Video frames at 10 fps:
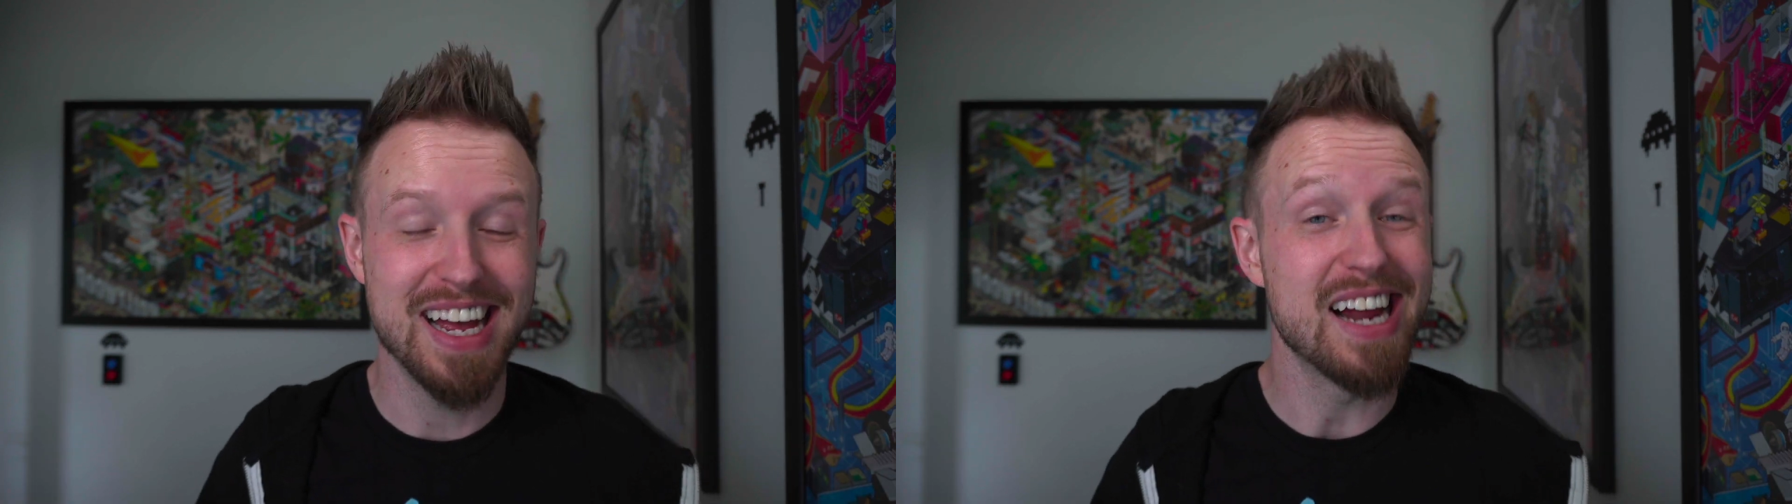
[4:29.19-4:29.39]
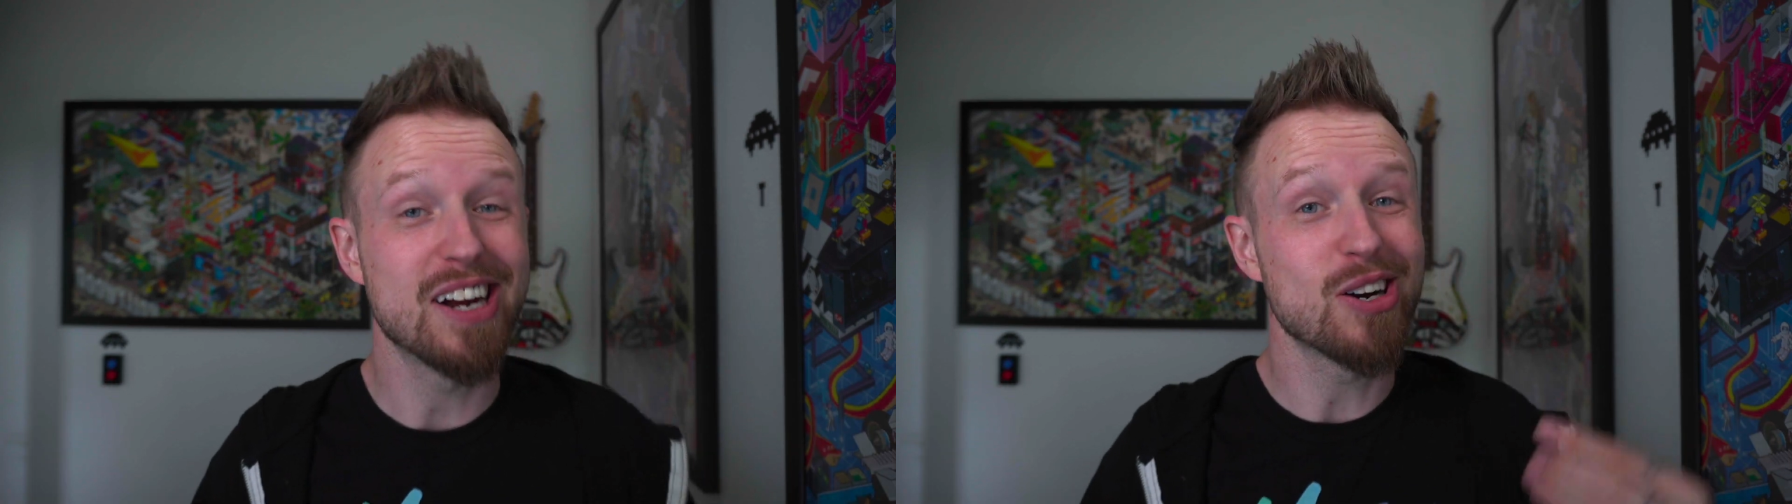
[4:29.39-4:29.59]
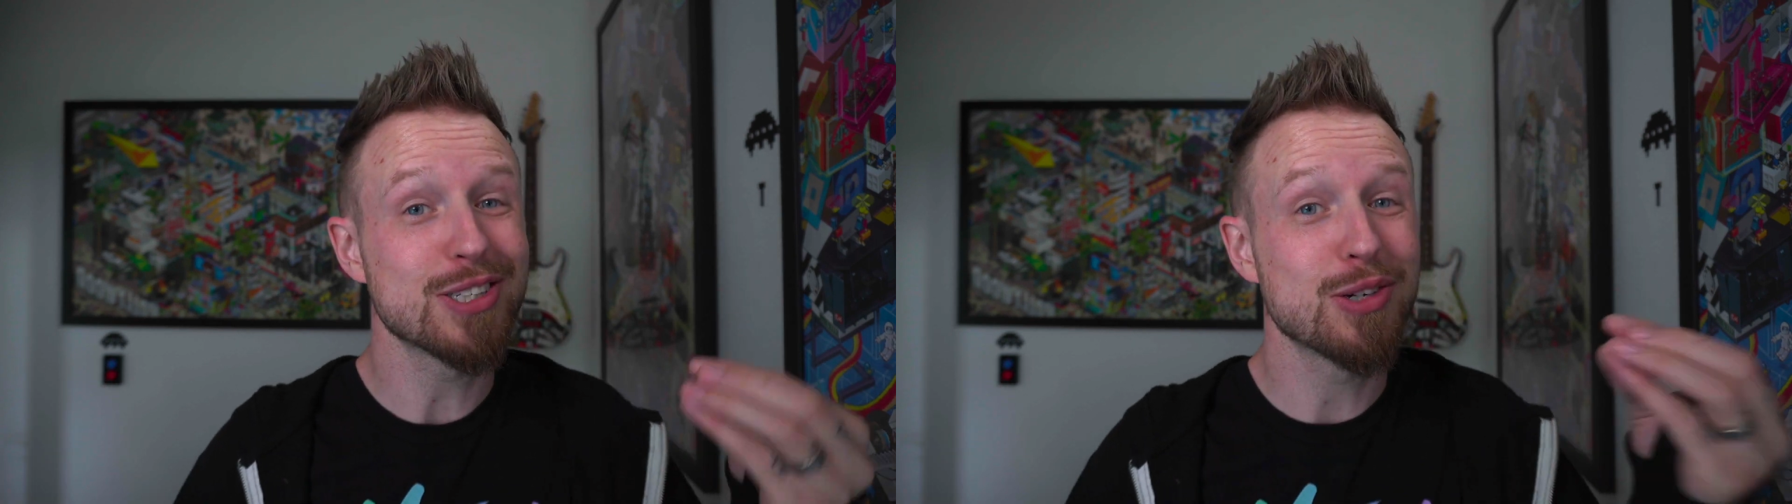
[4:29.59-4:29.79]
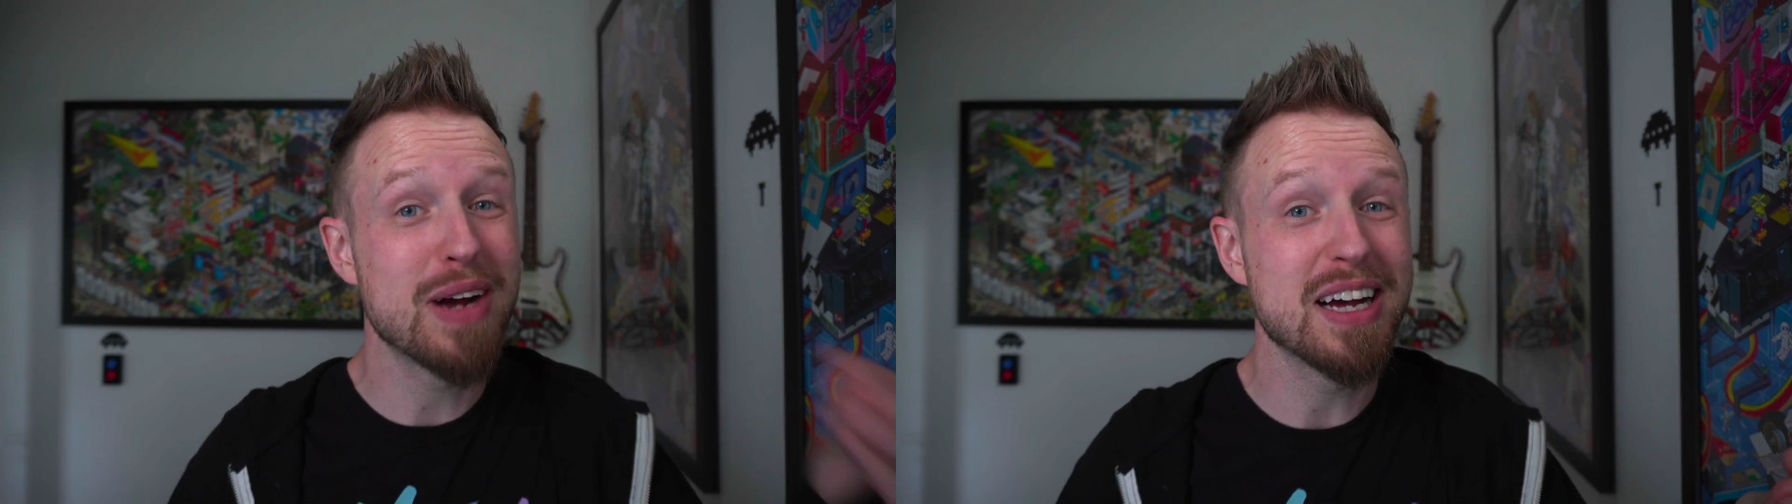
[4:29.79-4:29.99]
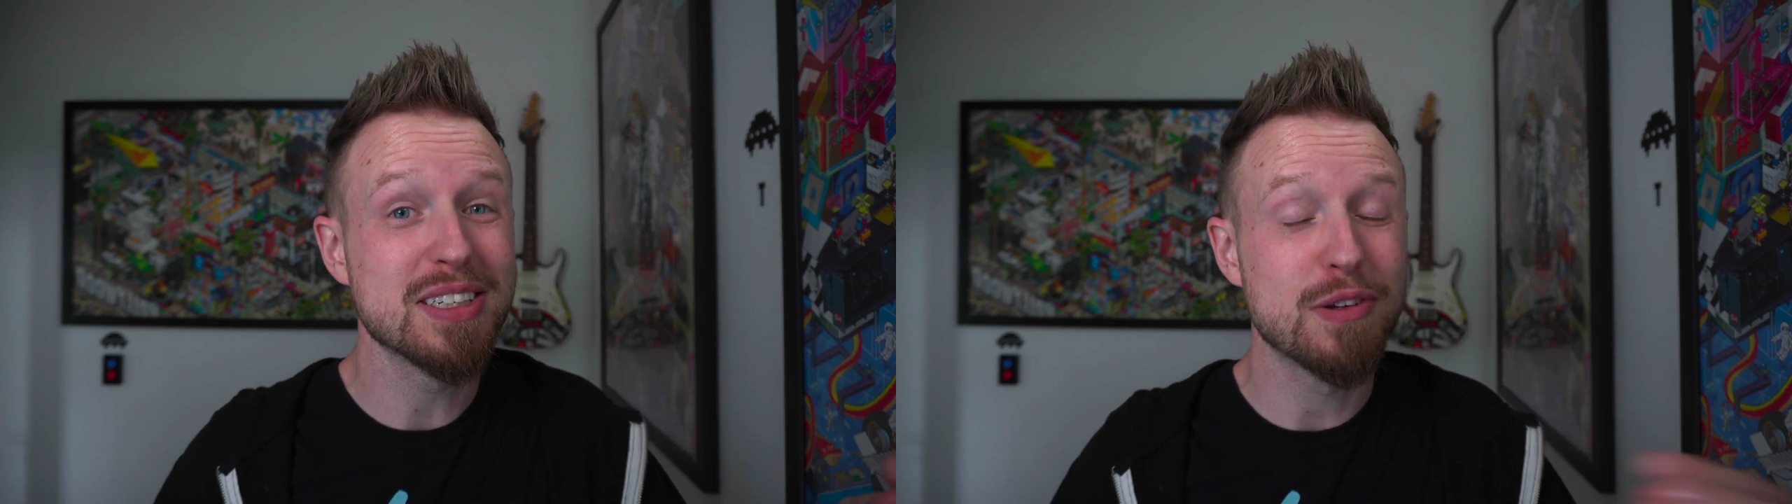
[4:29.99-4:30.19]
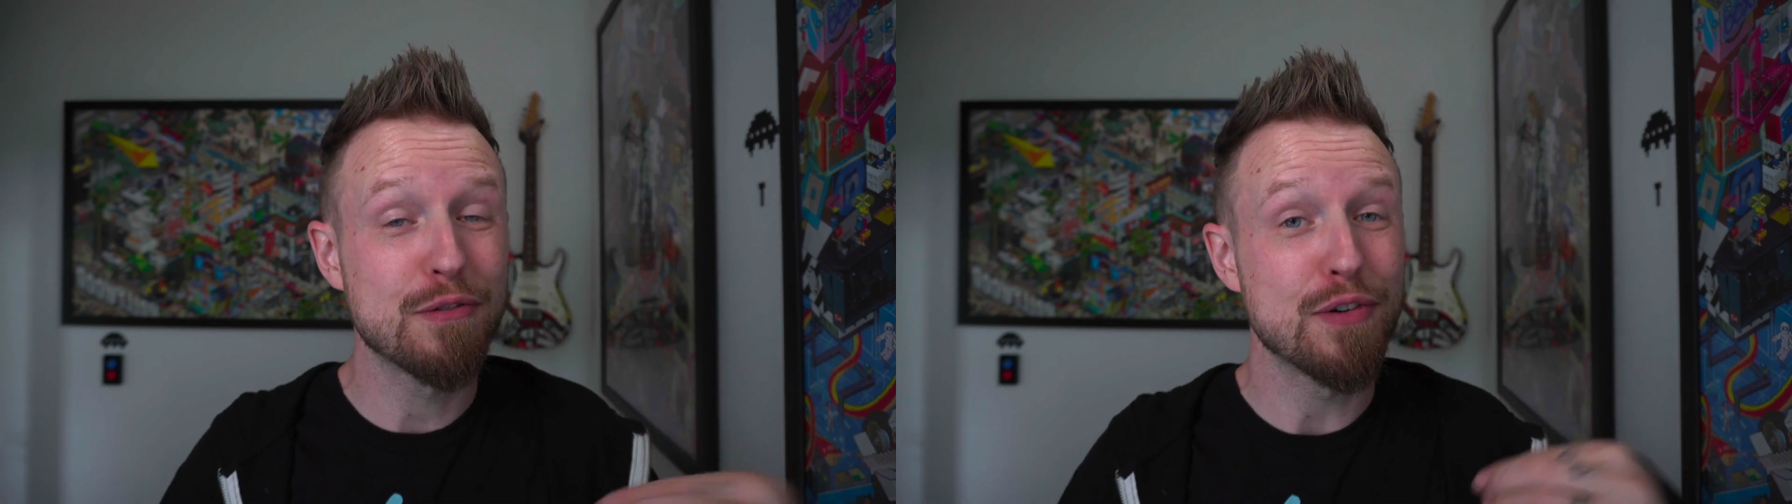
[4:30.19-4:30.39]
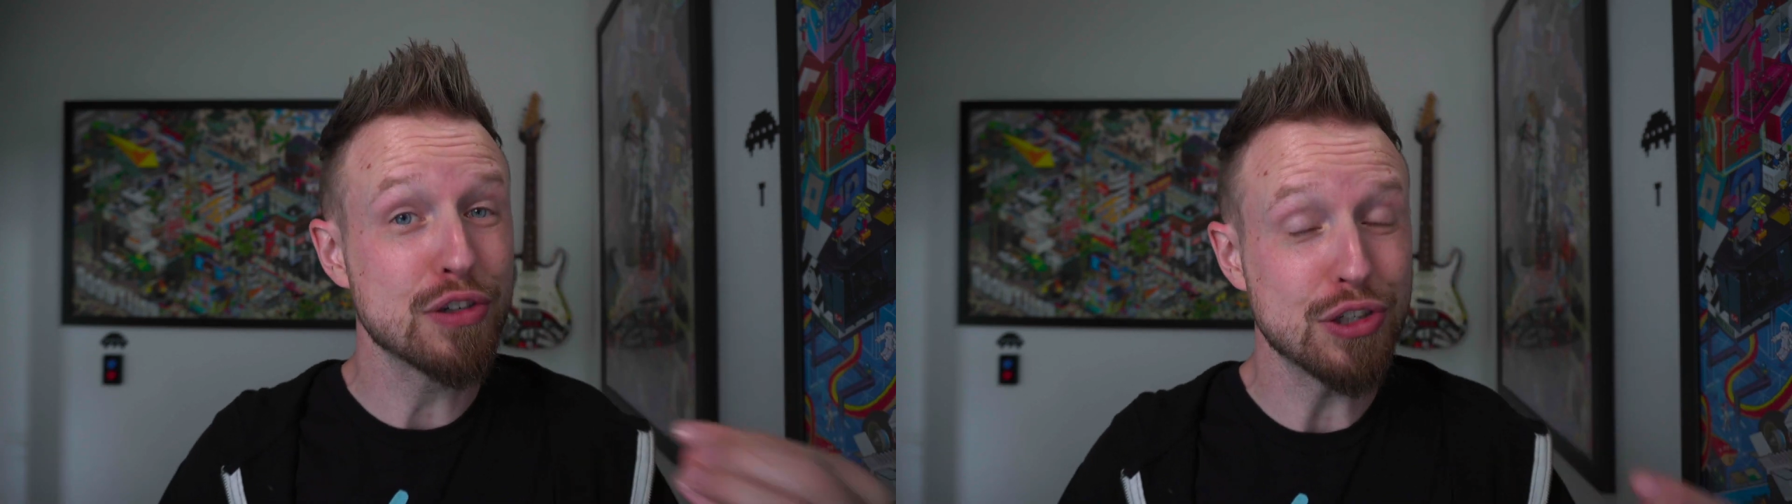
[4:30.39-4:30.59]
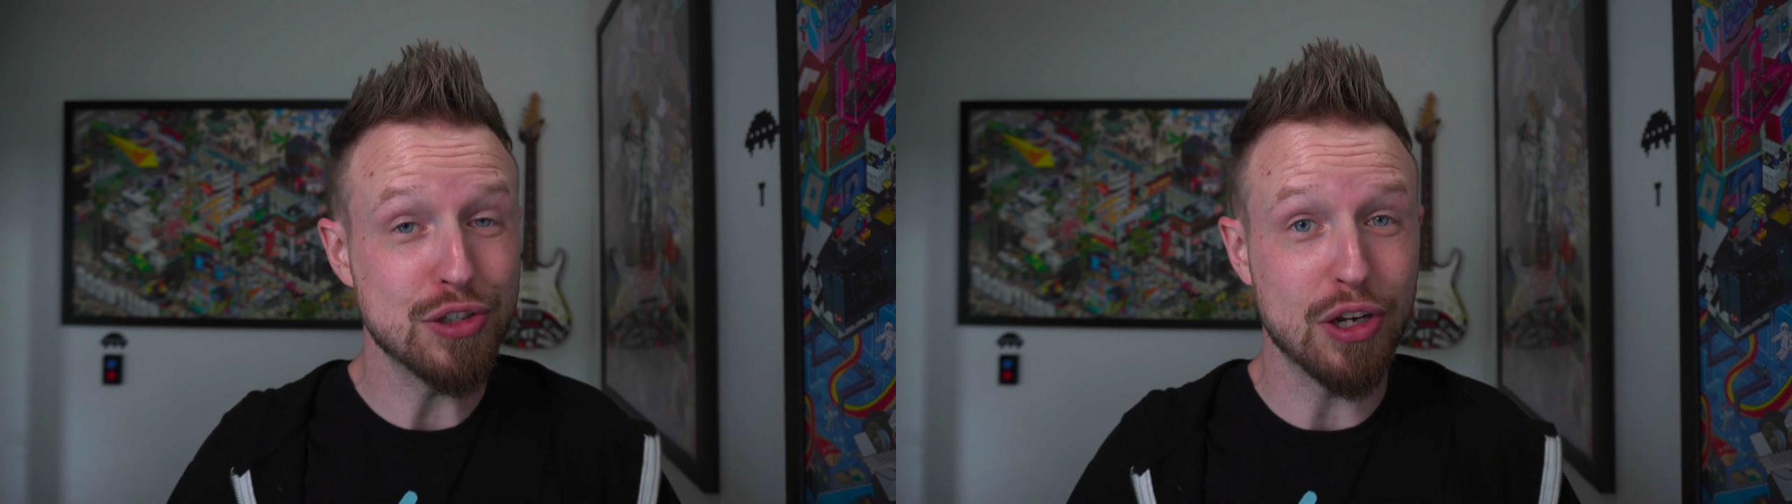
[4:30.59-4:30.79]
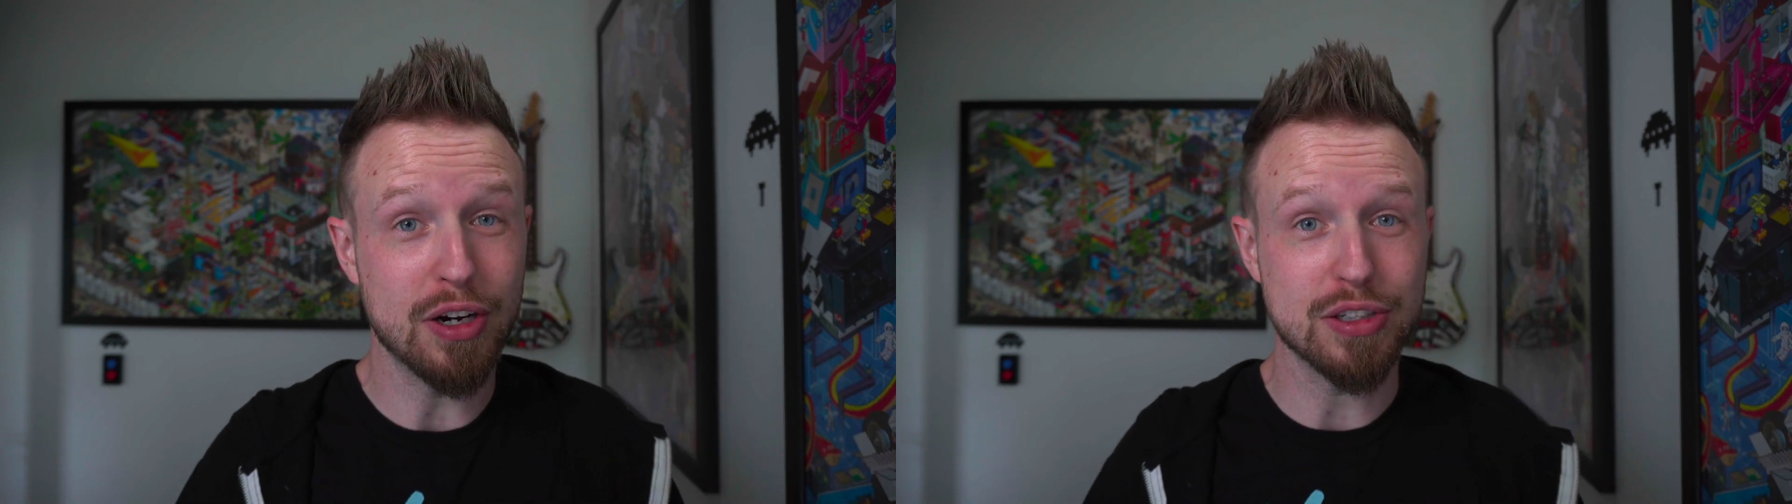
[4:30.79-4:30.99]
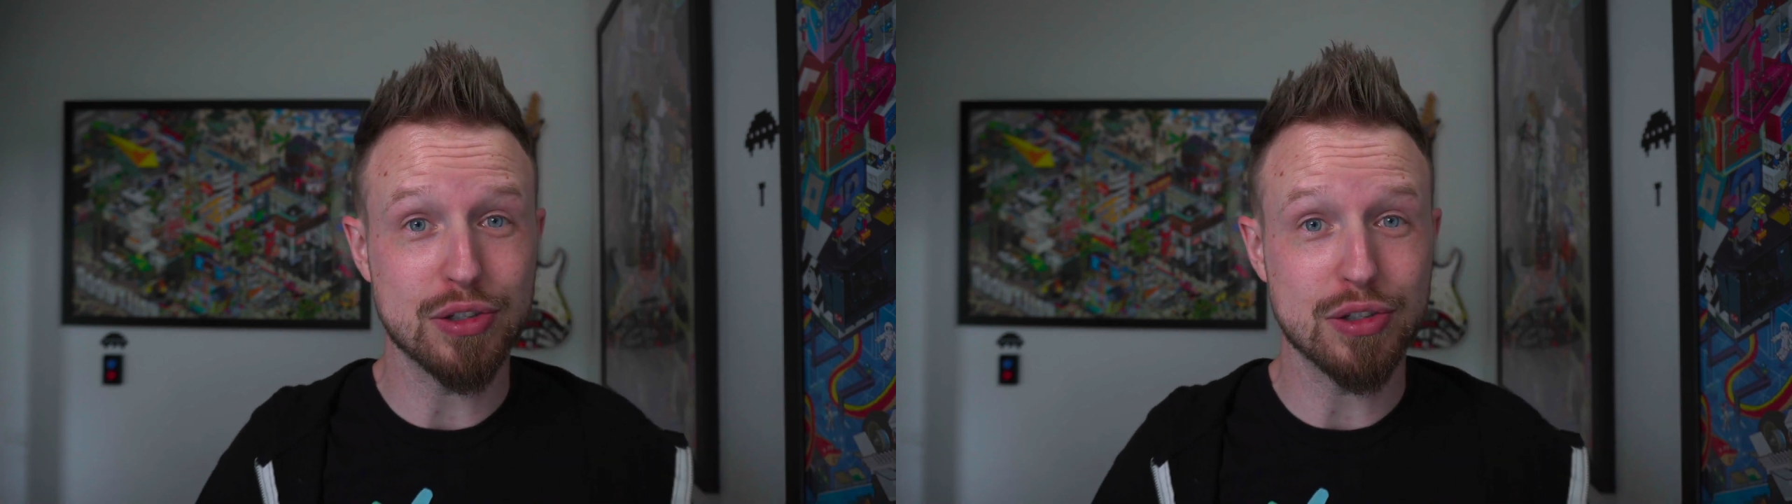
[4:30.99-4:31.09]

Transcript: and it also has functions on it.